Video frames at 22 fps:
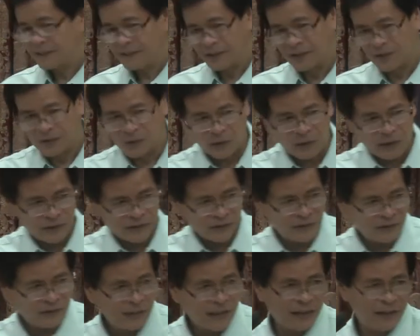And throughout
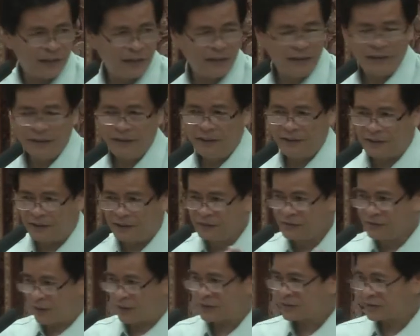the day, he
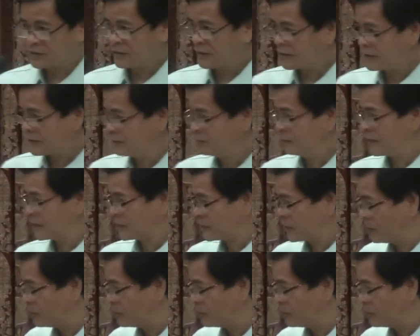does nothing but